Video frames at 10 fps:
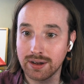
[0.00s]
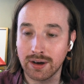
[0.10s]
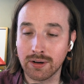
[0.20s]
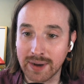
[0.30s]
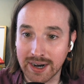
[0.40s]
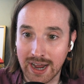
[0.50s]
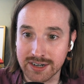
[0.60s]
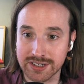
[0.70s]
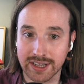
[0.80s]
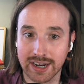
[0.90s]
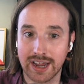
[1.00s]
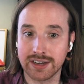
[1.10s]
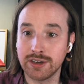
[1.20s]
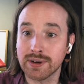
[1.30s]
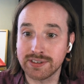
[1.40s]
oh my gosh, like
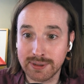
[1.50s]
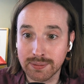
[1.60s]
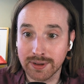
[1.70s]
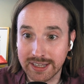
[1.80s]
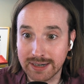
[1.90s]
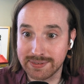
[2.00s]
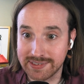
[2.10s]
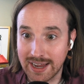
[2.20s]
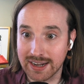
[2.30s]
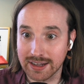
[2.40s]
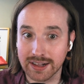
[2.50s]
you must be really upset.